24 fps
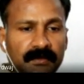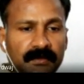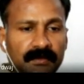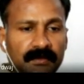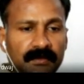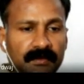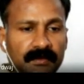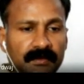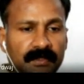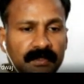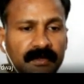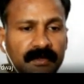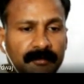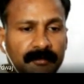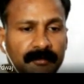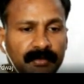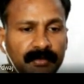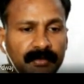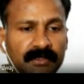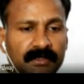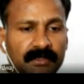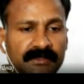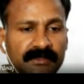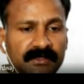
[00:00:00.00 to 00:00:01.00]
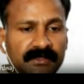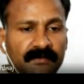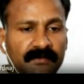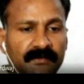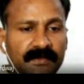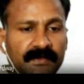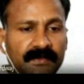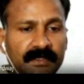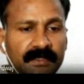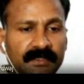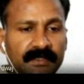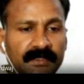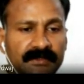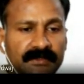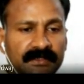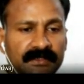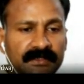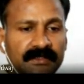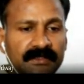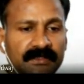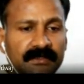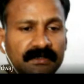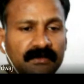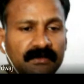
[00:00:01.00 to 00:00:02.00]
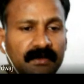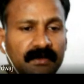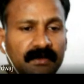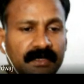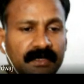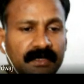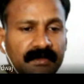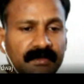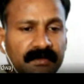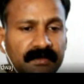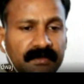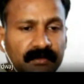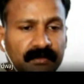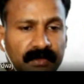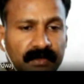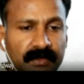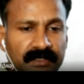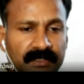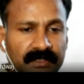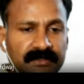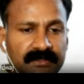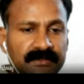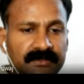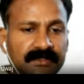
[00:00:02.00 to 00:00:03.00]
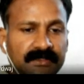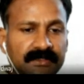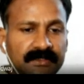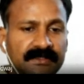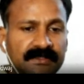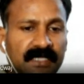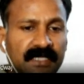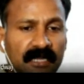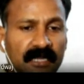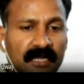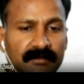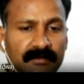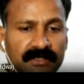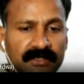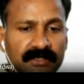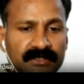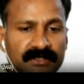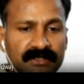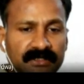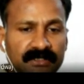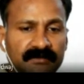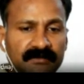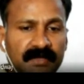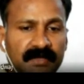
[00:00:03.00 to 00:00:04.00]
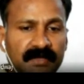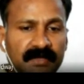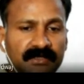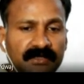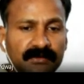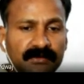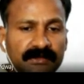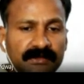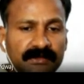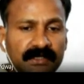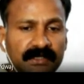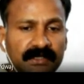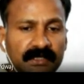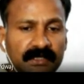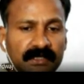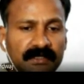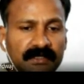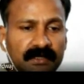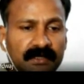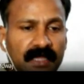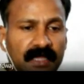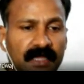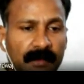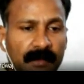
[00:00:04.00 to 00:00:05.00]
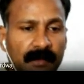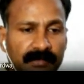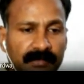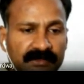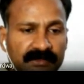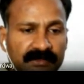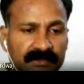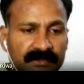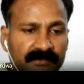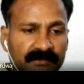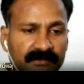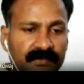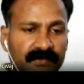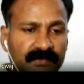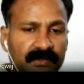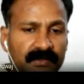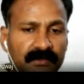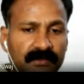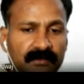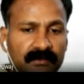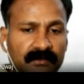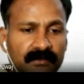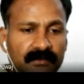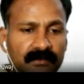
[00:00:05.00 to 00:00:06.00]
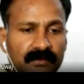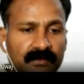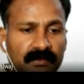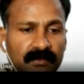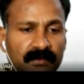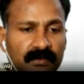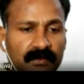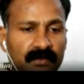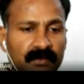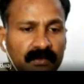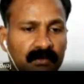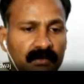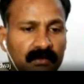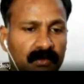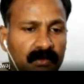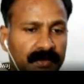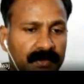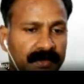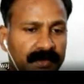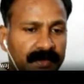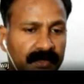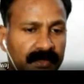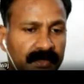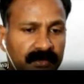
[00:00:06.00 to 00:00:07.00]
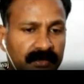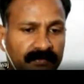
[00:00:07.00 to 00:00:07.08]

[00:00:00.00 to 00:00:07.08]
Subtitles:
the ripples of the DC or DC voltage. This can be achieved by using either a capacitor filter or inductor